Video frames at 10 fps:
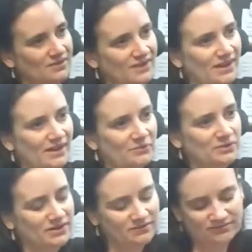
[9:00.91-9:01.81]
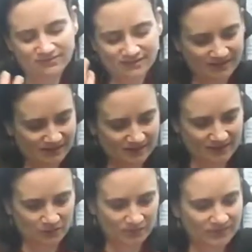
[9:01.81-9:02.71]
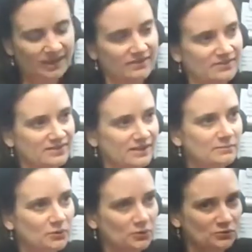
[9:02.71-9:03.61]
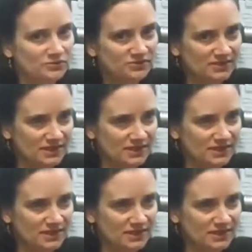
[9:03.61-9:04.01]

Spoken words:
Yeah, I wouldn't have. Yes, it moves.